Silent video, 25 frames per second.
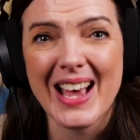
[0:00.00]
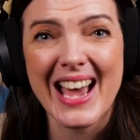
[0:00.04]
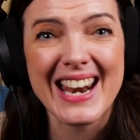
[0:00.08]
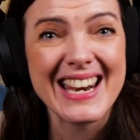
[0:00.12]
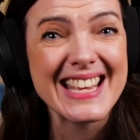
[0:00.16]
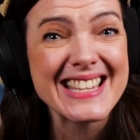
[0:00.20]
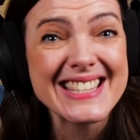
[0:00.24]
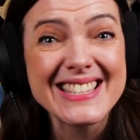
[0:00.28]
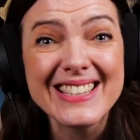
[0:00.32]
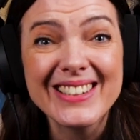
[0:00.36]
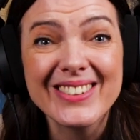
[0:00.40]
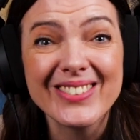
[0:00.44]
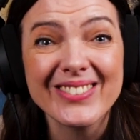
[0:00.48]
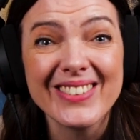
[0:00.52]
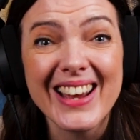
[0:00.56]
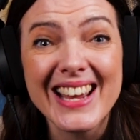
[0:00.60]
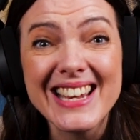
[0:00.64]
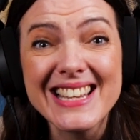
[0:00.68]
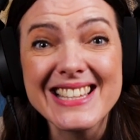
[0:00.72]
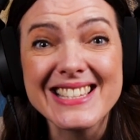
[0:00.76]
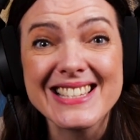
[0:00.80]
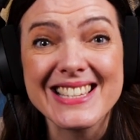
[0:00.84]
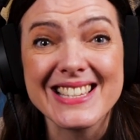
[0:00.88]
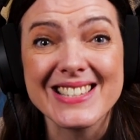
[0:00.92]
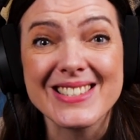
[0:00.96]
And it's a
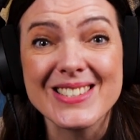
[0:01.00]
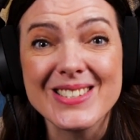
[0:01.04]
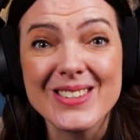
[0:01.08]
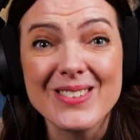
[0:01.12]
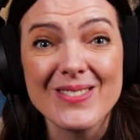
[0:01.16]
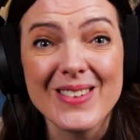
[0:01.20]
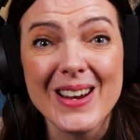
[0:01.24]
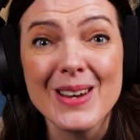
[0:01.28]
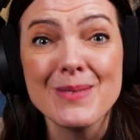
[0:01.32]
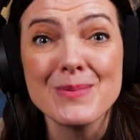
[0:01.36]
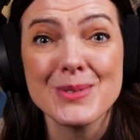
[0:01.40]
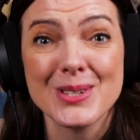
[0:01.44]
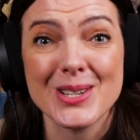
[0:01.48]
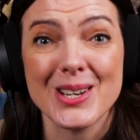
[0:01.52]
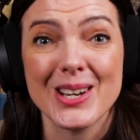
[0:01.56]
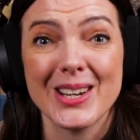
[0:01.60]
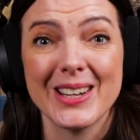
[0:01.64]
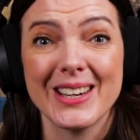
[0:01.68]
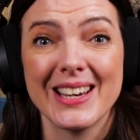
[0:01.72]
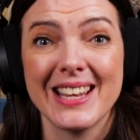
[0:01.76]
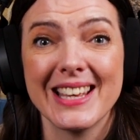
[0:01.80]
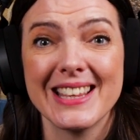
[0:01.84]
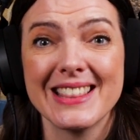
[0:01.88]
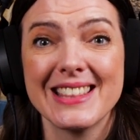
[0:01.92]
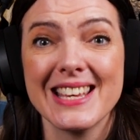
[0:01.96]
great
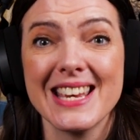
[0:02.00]
description.